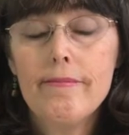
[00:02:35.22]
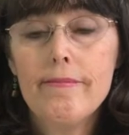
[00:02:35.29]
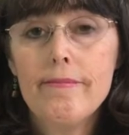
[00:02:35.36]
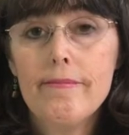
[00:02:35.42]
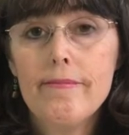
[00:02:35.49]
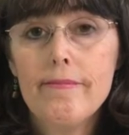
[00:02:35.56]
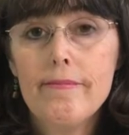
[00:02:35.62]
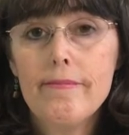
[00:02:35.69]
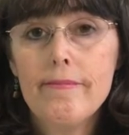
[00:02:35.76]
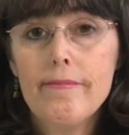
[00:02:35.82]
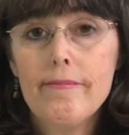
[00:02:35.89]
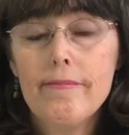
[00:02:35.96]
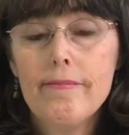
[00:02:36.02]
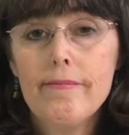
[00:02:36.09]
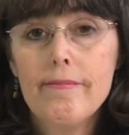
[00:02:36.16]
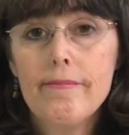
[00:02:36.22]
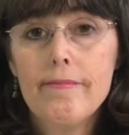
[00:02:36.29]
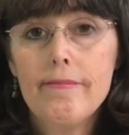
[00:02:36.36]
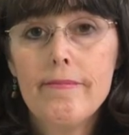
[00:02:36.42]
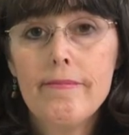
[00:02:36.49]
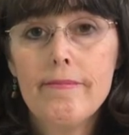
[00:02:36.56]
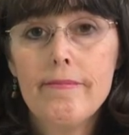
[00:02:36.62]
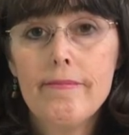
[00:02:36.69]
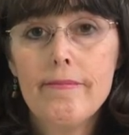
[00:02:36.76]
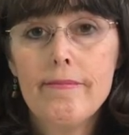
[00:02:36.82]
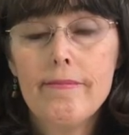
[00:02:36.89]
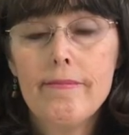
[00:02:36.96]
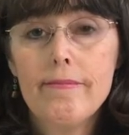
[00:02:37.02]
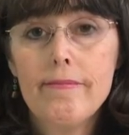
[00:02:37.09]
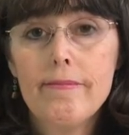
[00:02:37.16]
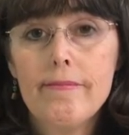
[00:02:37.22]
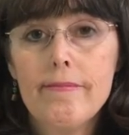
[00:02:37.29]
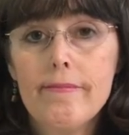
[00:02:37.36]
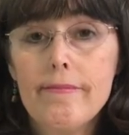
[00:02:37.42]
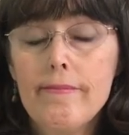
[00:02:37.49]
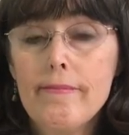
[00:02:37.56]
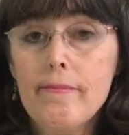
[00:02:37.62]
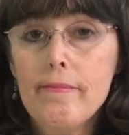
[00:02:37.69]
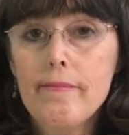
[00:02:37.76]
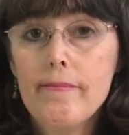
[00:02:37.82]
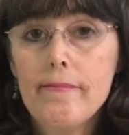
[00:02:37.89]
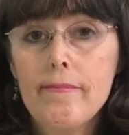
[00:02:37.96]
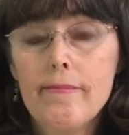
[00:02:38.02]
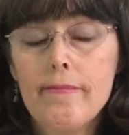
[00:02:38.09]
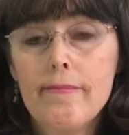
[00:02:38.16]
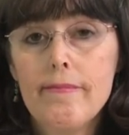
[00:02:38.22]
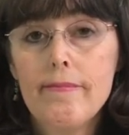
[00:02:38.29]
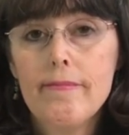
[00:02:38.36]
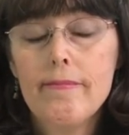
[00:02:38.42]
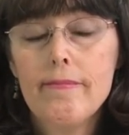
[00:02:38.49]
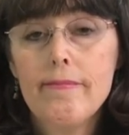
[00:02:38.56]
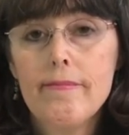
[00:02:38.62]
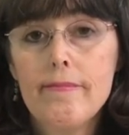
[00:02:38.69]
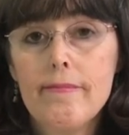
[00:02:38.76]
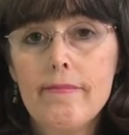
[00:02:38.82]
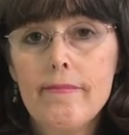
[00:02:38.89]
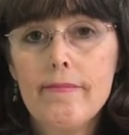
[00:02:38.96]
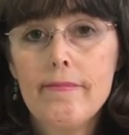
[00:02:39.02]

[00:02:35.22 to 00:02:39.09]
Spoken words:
[no speech]